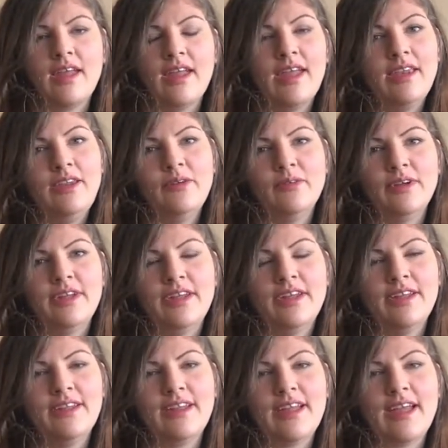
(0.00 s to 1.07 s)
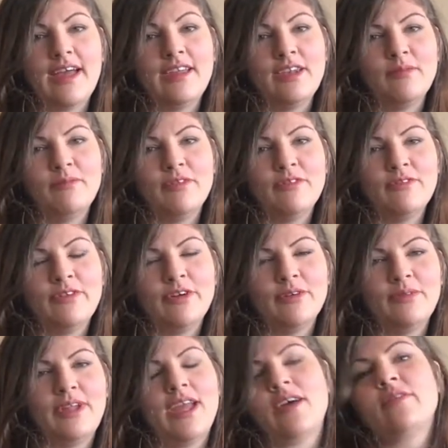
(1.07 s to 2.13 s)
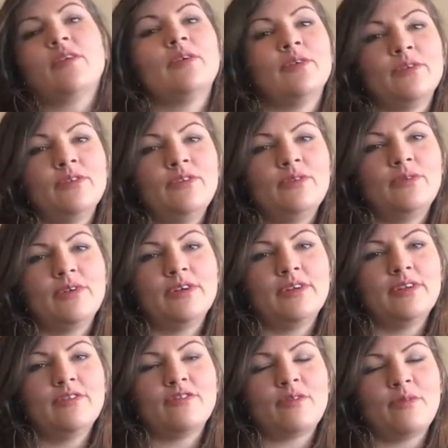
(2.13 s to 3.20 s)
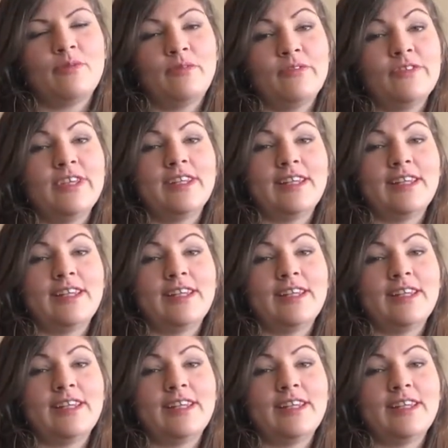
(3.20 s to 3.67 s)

Anyway, at number 4 we have A Whole New World from the movie